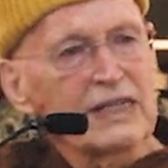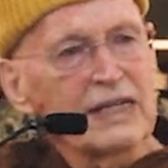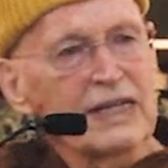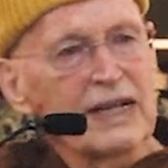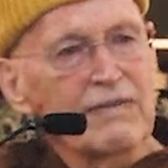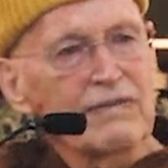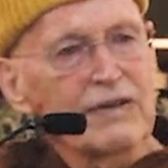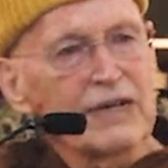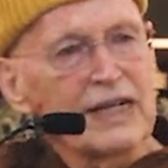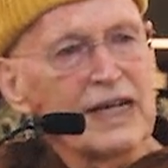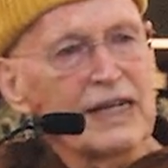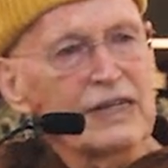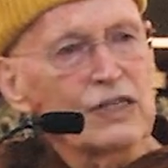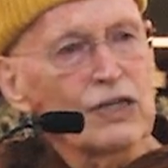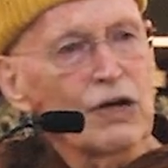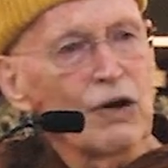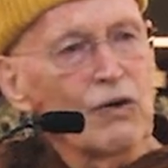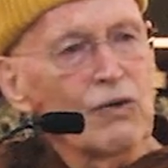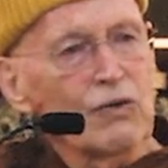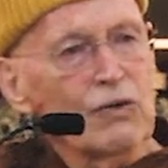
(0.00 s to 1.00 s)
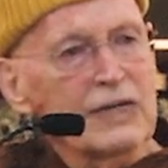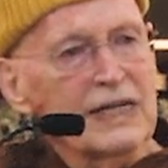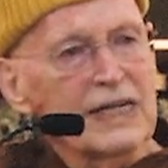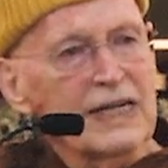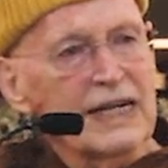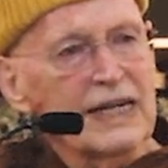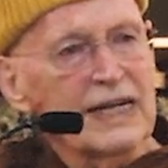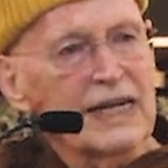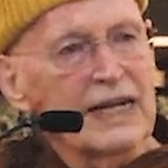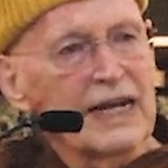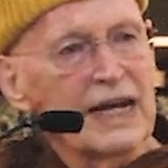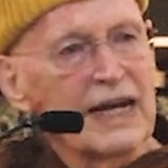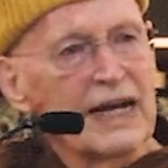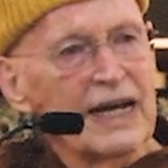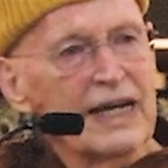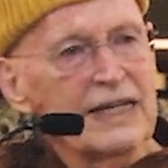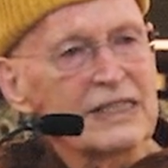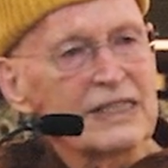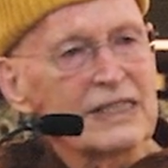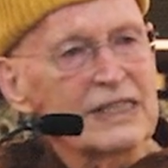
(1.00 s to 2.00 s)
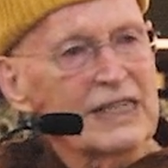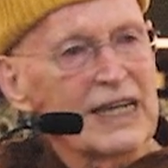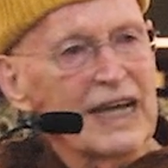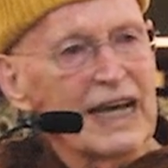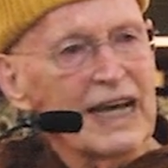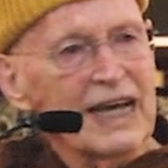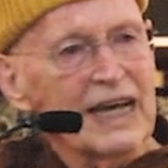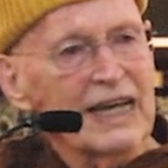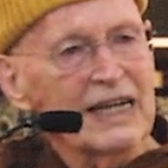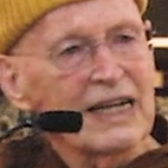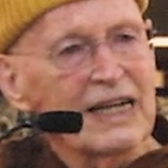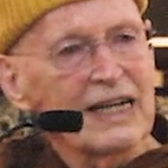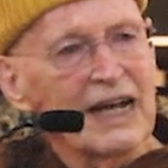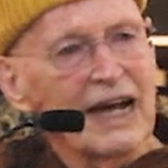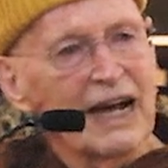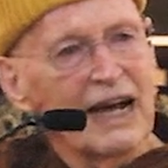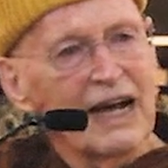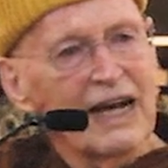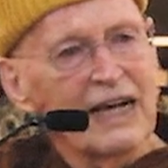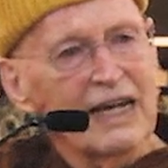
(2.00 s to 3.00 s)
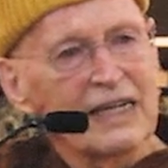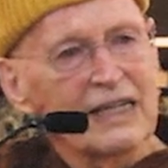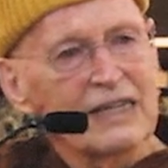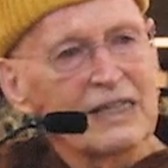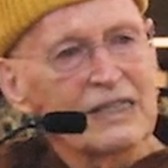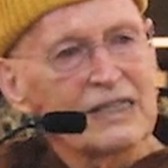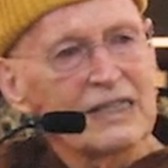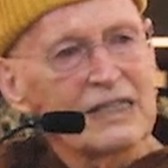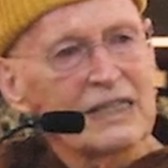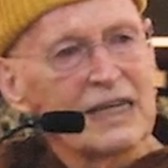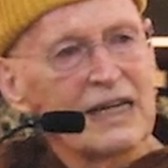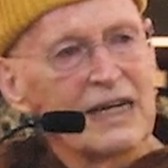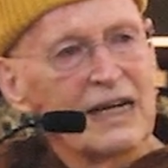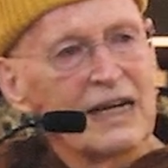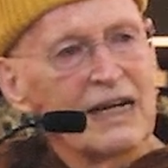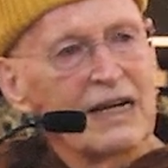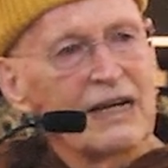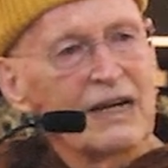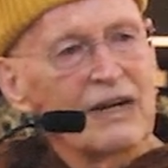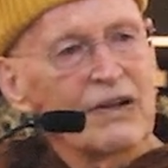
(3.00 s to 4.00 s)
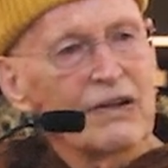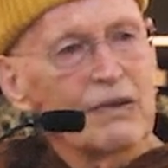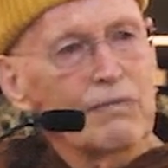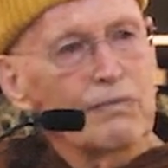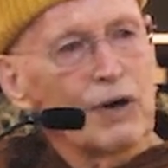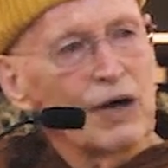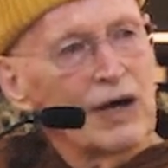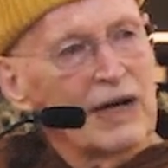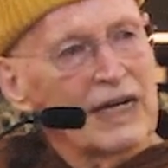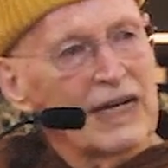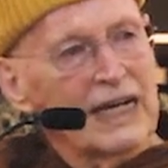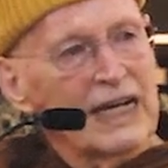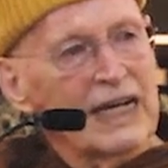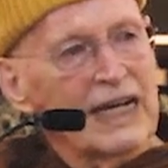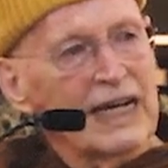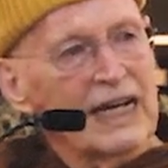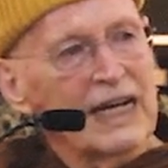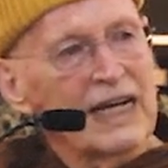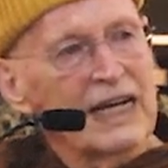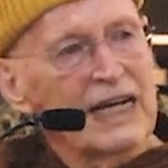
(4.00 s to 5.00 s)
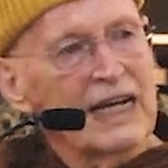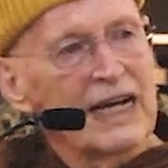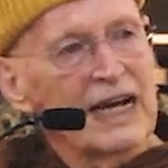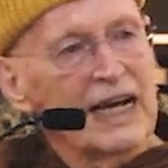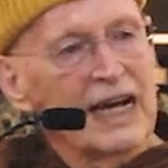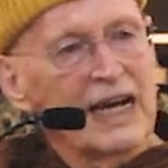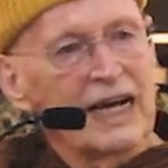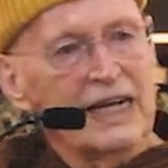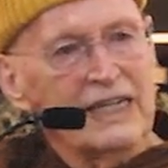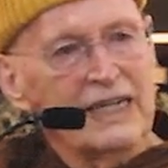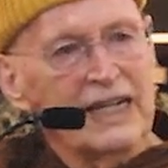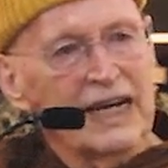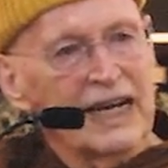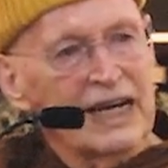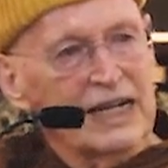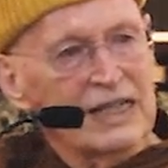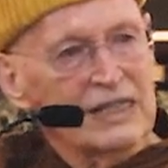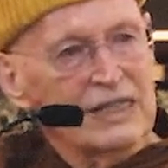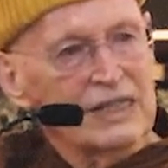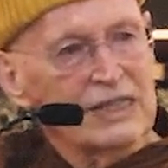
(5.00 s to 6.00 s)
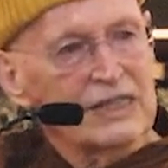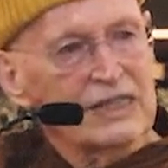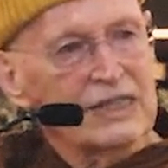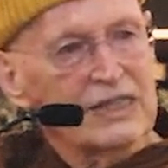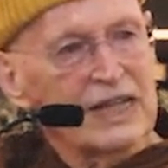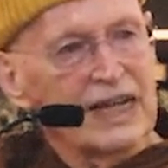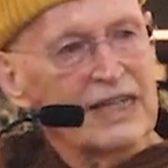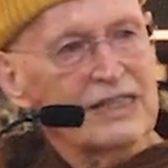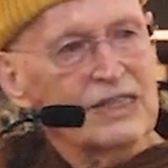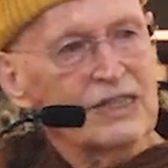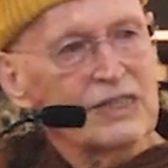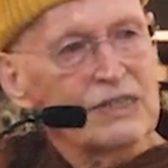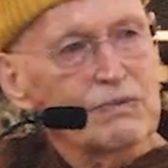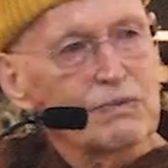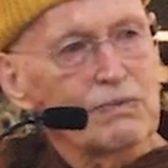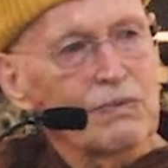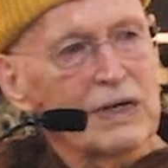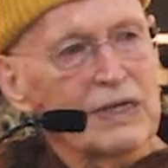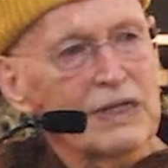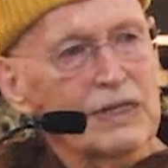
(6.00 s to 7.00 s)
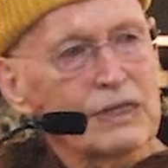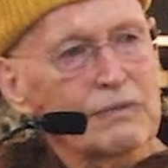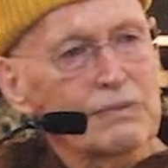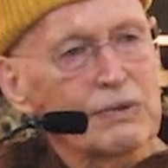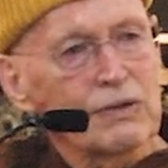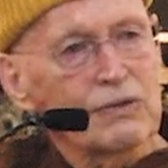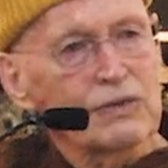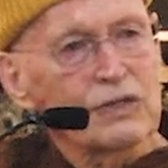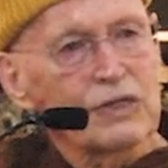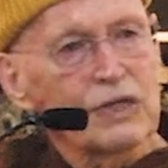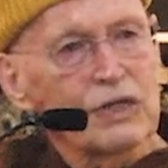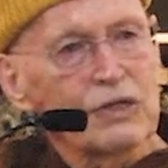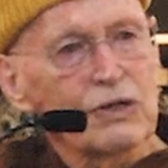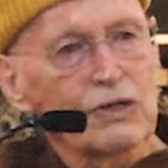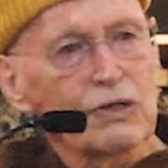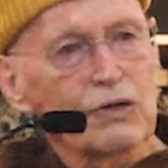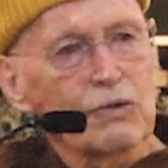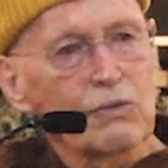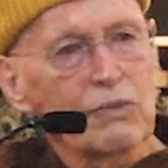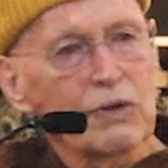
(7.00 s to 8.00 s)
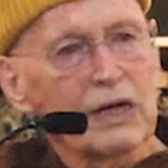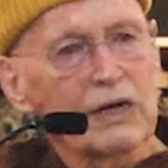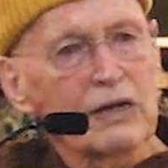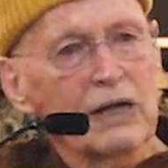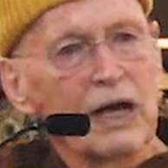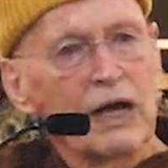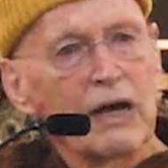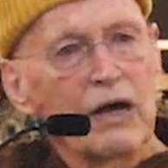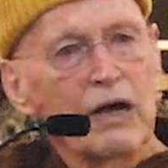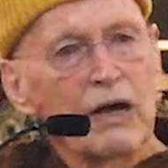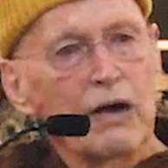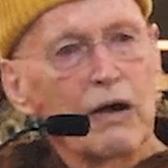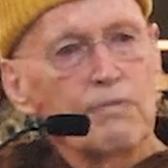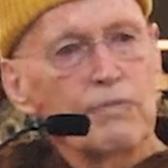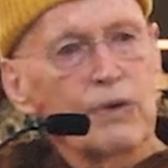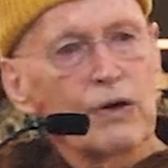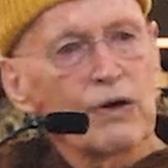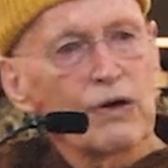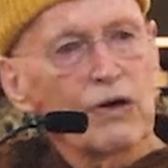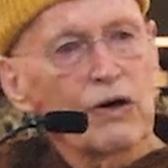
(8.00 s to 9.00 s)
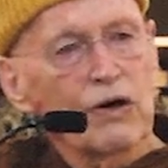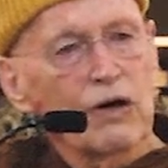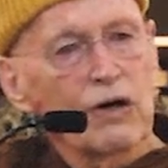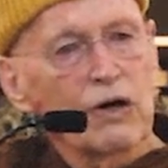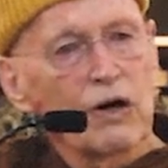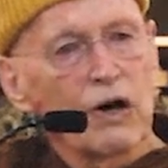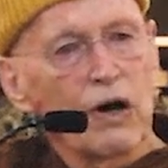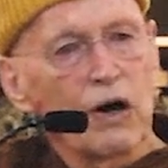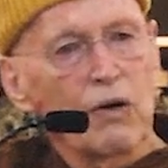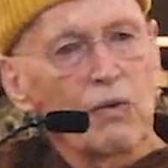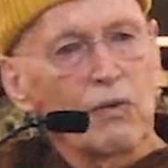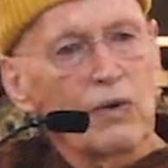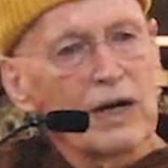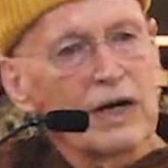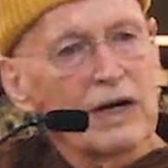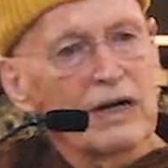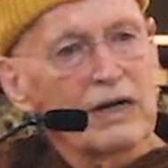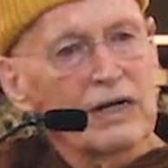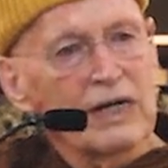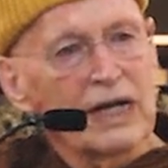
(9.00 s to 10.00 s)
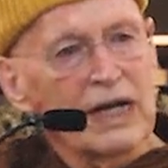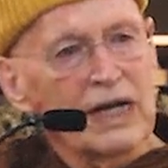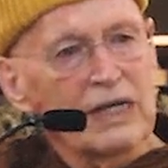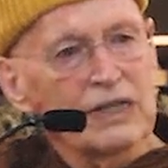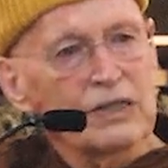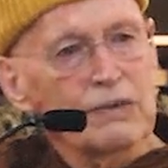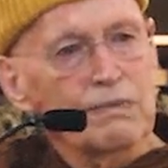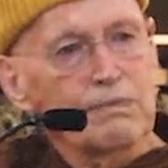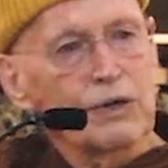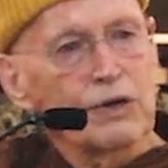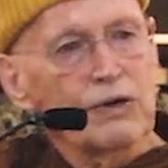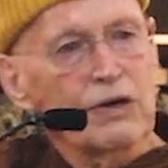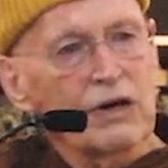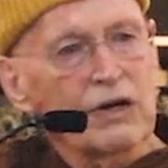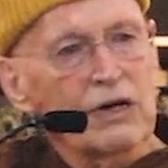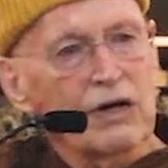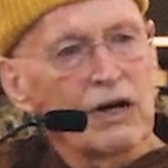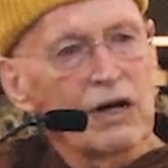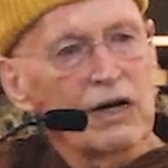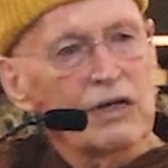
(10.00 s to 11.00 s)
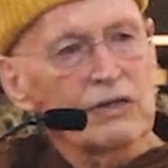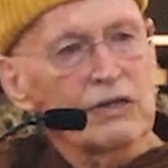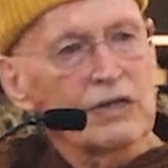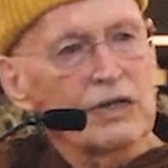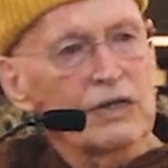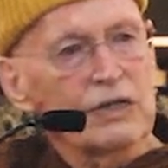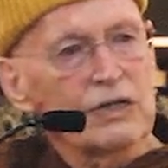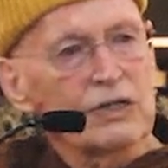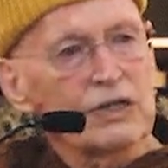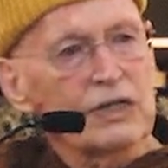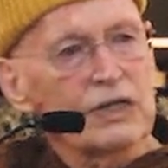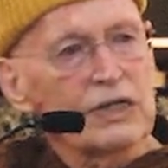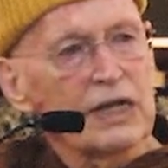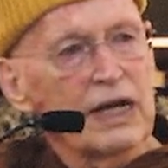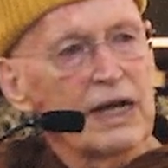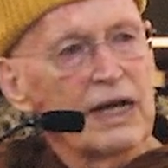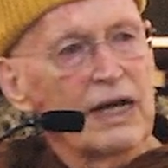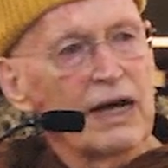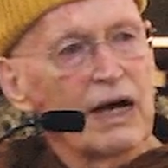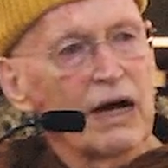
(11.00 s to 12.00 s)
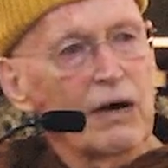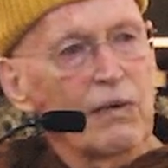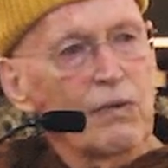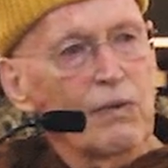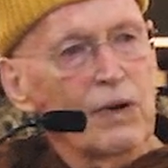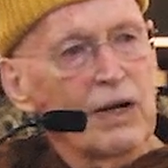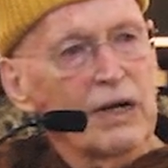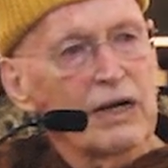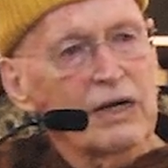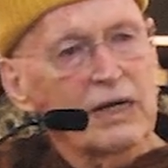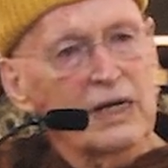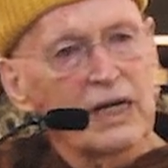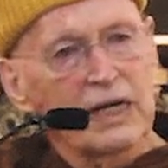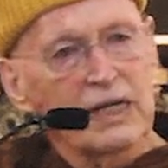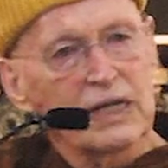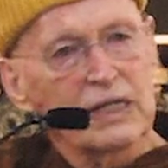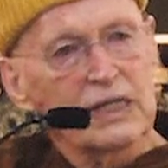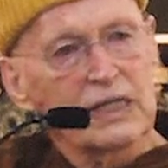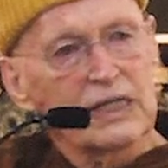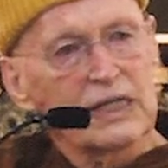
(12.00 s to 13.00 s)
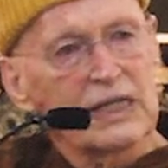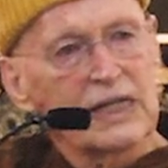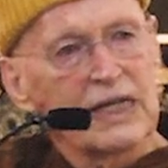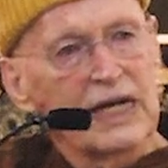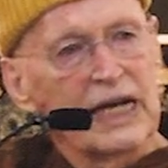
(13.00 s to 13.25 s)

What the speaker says: never gets old and sick and dies. The body does. That's what it's supposed to do. But pure awareness, pure conscious awareness